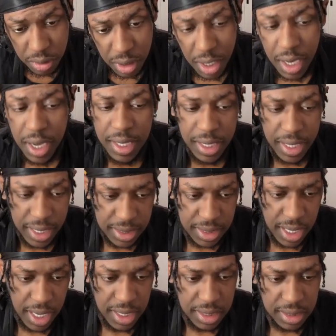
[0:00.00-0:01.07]
I like
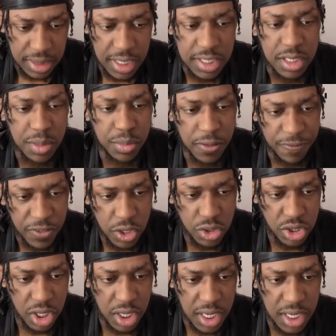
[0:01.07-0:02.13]
that. Get some
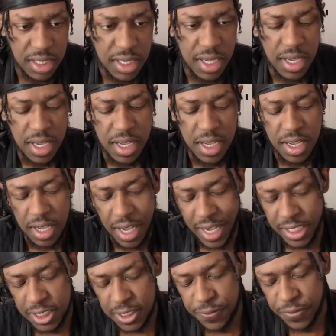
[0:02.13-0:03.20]
confusion in. I
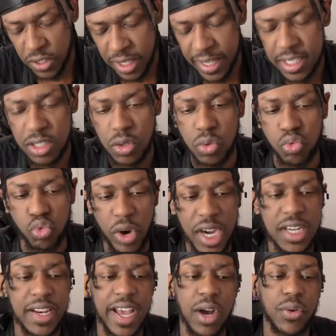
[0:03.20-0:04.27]
just feel like
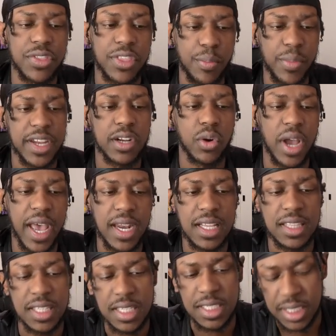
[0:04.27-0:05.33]
right now with the meta,
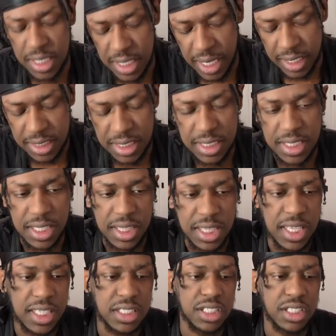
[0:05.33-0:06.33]
adding these EXs and things, it